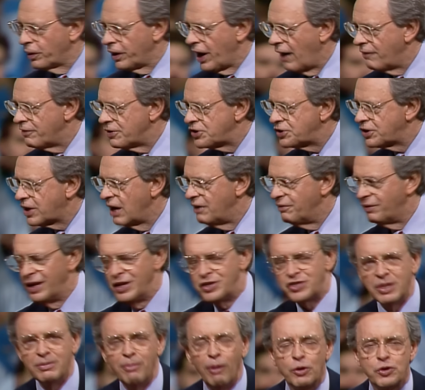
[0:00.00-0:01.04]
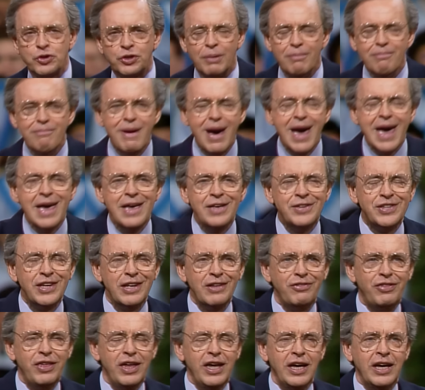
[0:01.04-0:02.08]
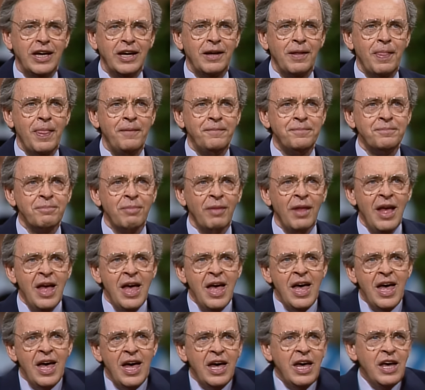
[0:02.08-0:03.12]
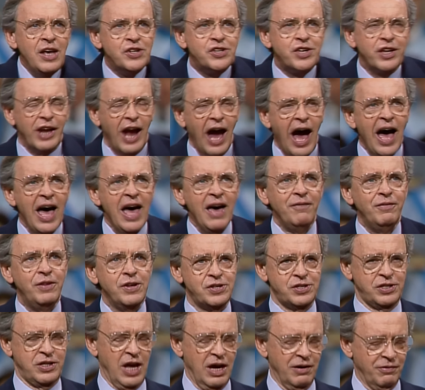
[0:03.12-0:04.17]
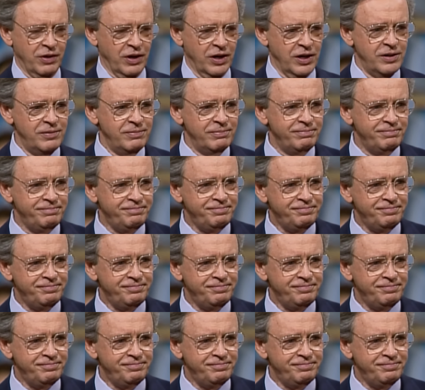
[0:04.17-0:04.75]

what I've discovered. It's the most amazing thing. He said, I have discovered